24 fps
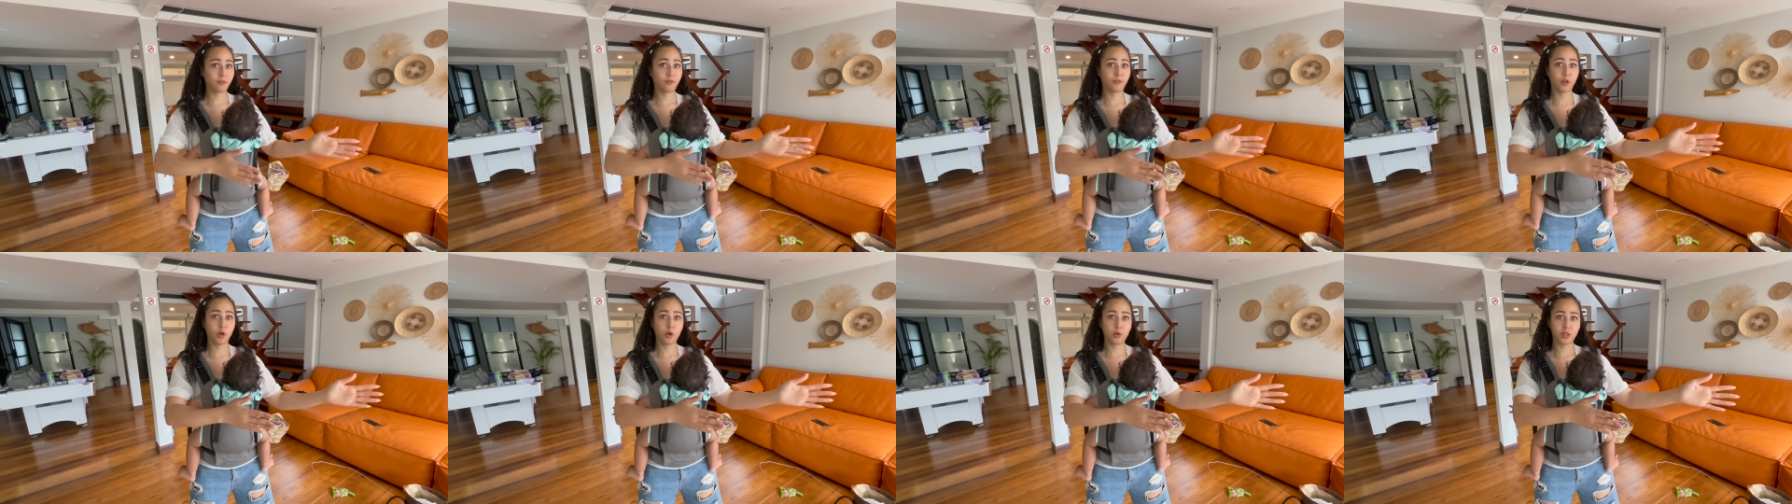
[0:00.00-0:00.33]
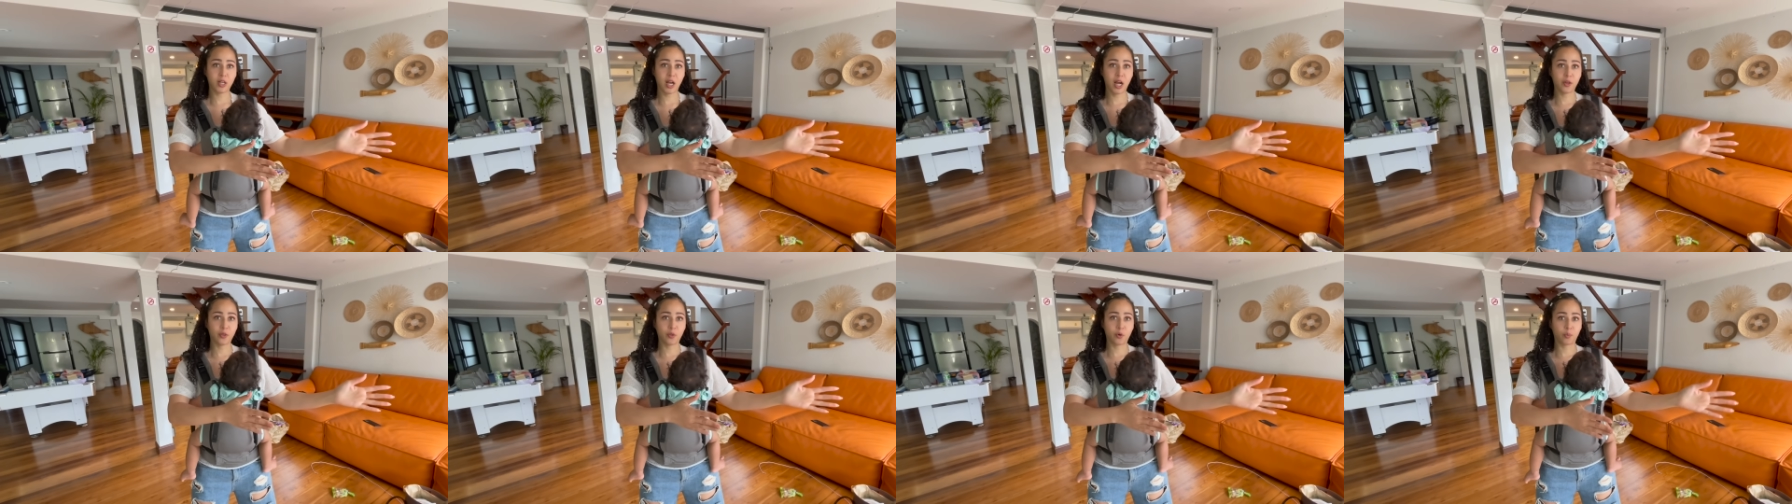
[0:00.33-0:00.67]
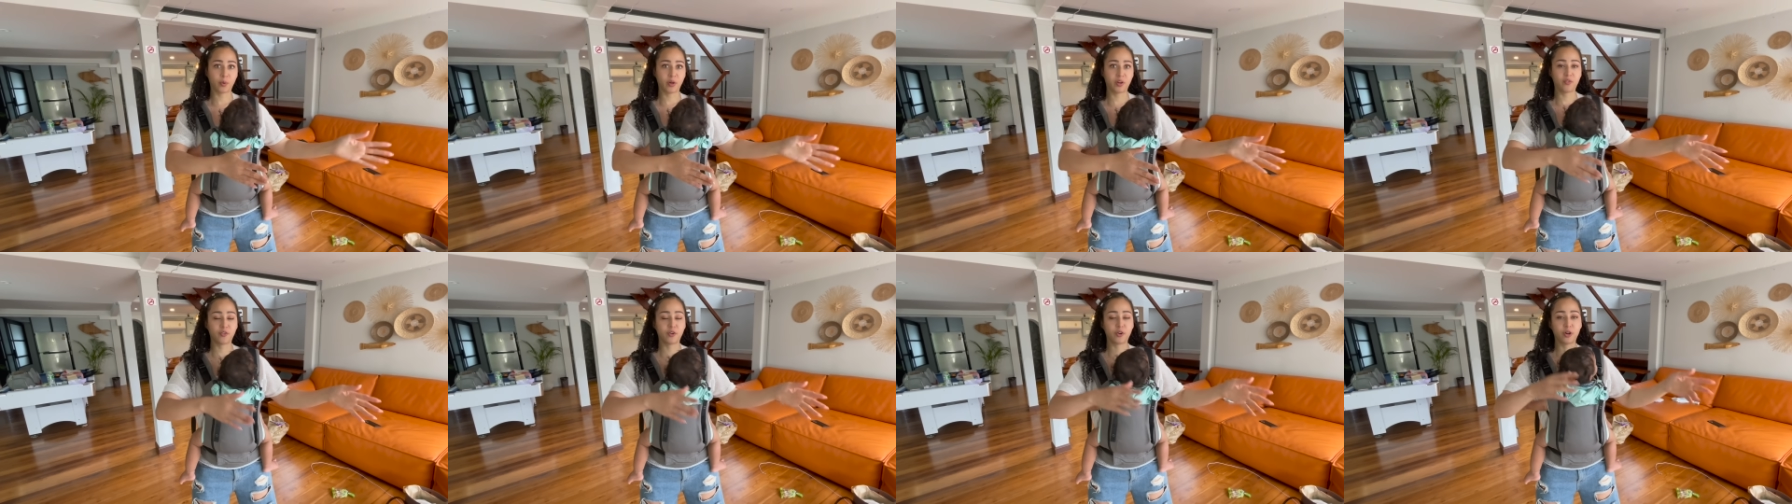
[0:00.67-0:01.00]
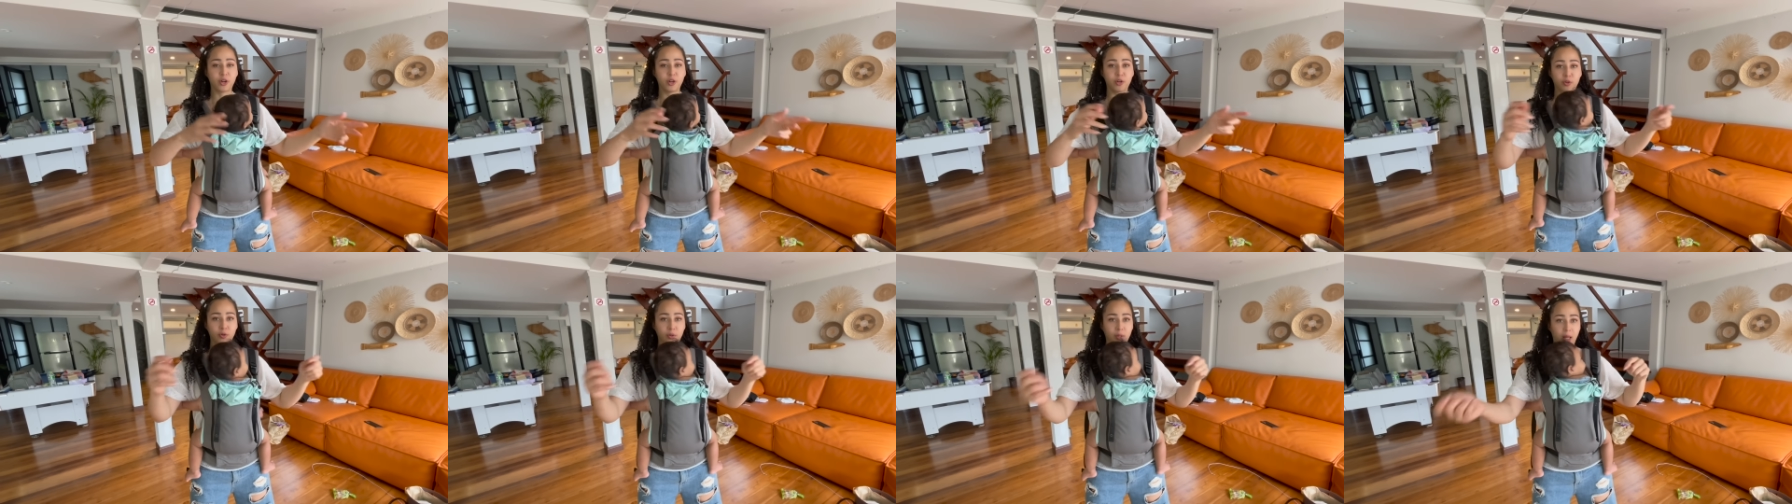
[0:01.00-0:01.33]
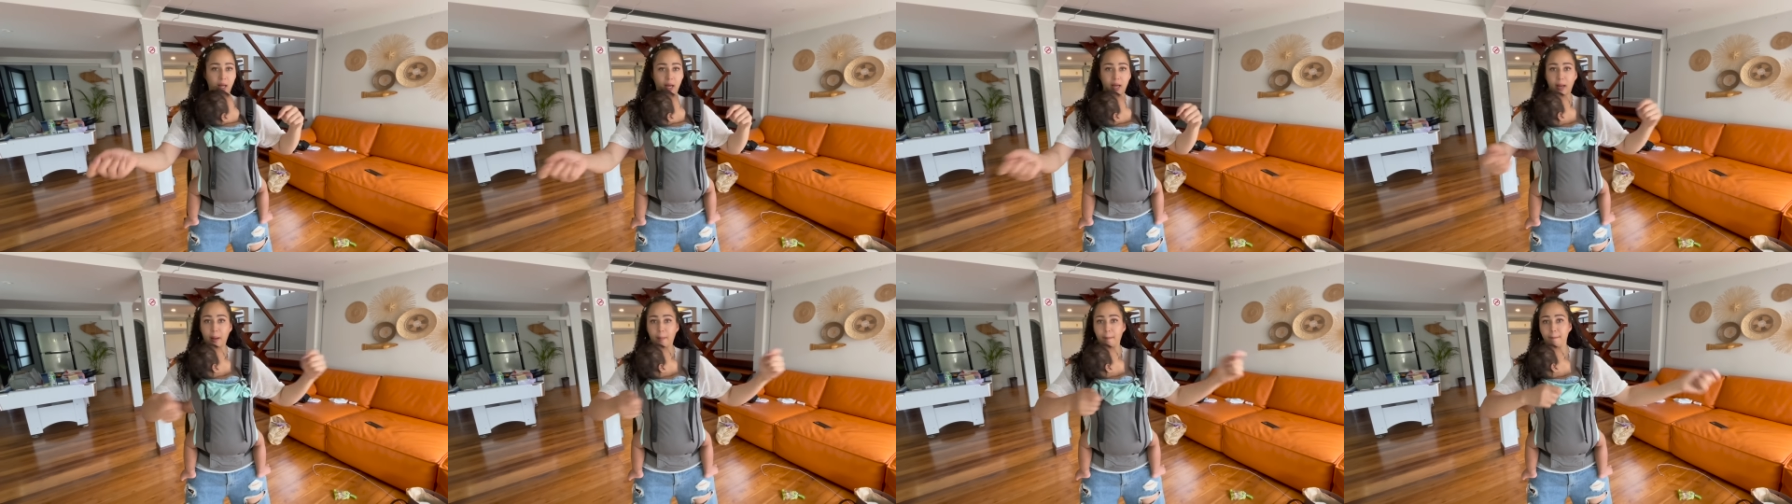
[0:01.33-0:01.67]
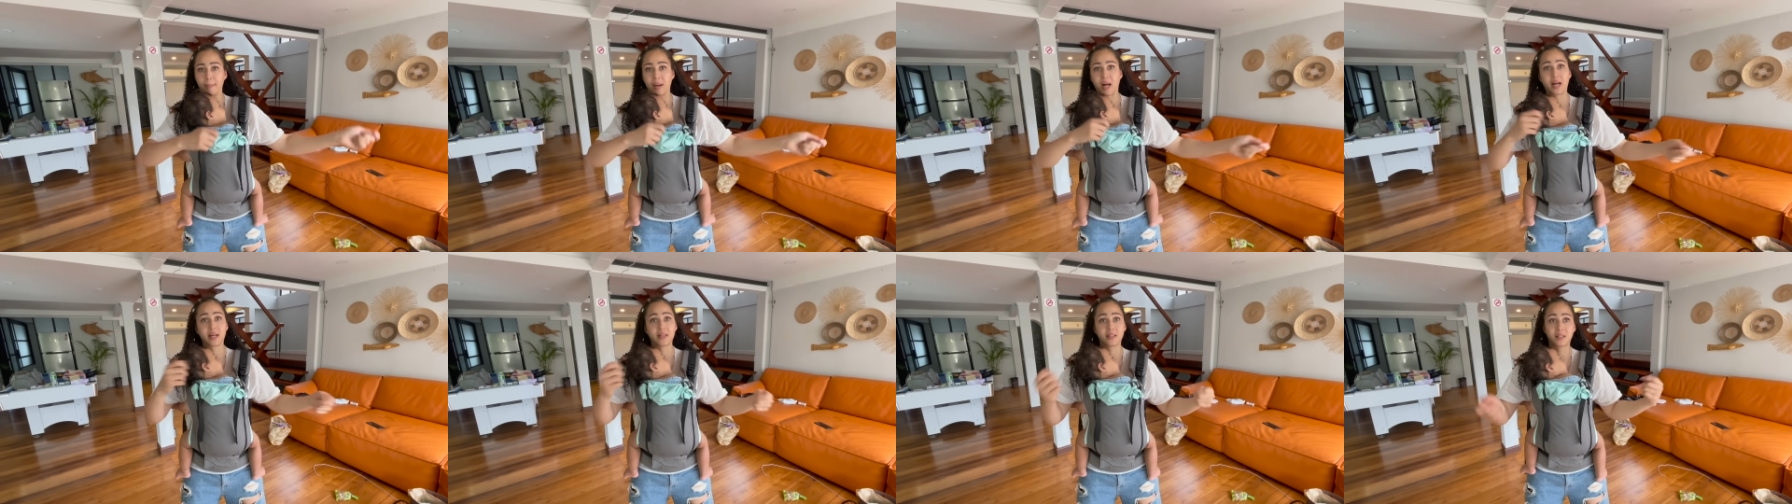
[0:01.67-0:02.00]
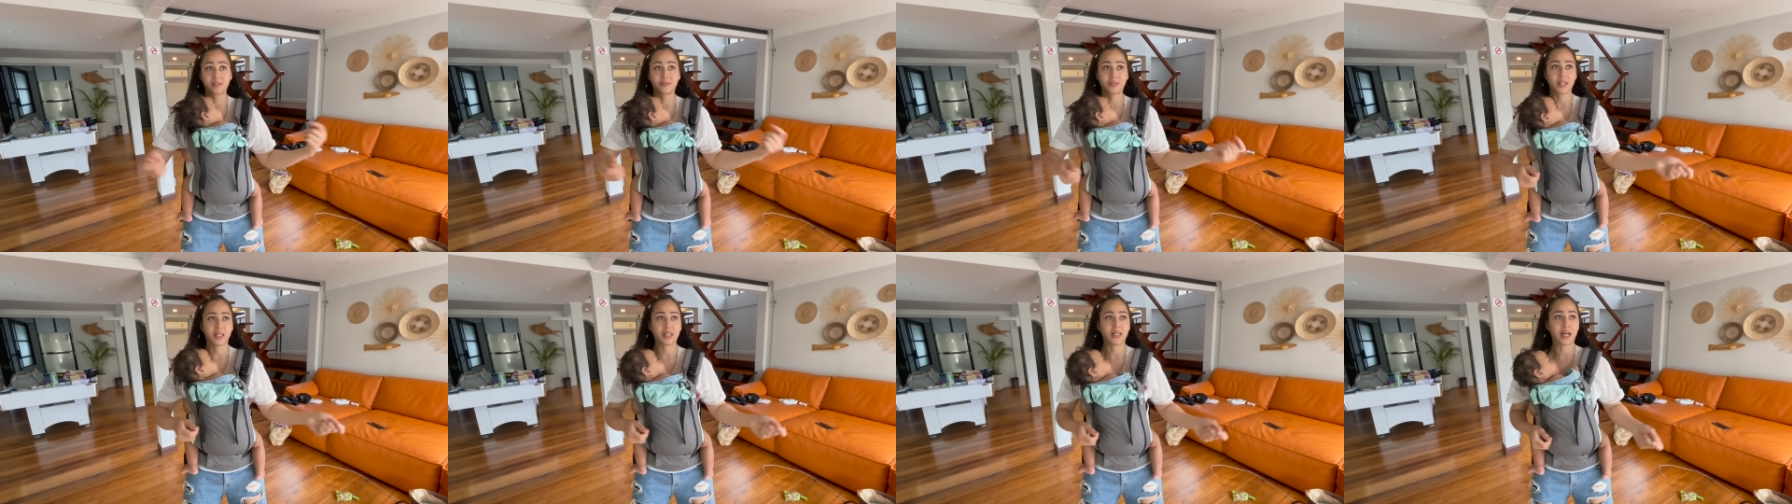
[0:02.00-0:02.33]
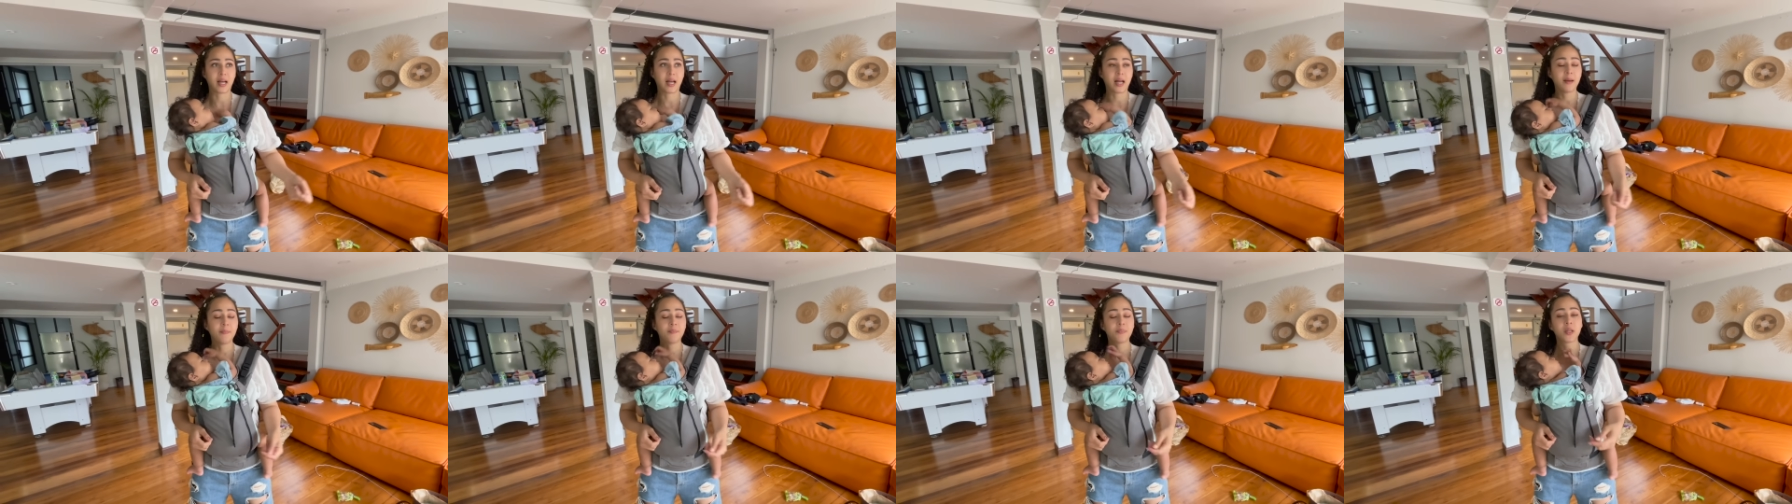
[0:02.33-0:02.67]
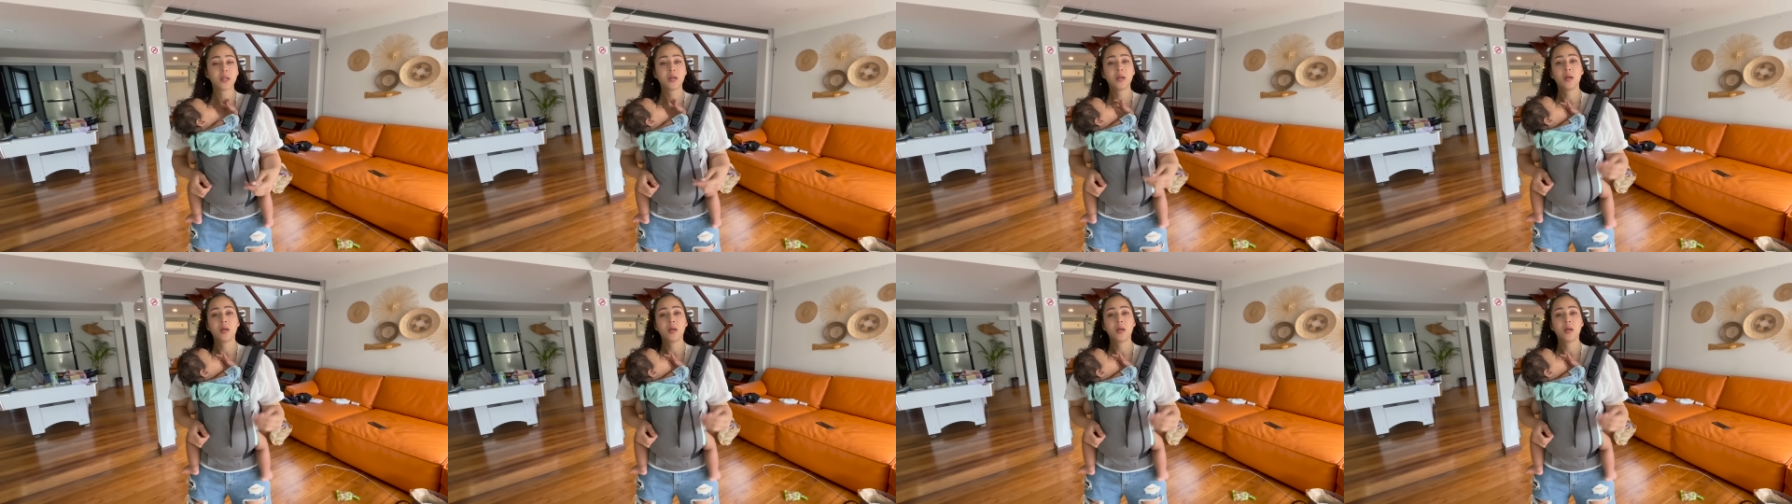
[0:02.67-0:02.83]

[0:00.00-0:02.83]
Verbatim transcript: float down the river and you like buy stuff like that.